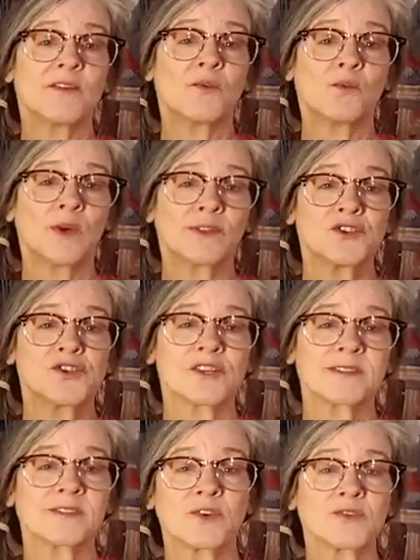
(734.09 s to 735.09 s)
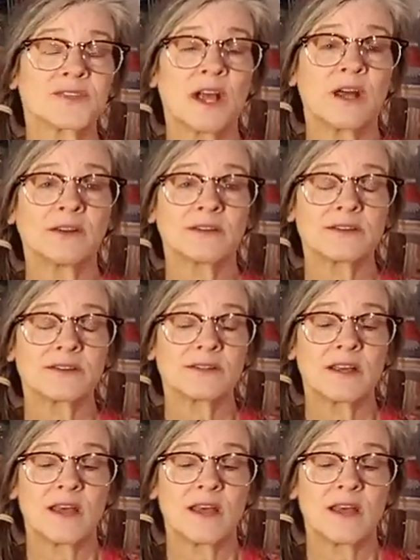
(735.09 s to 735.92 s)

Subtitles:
with just those colors.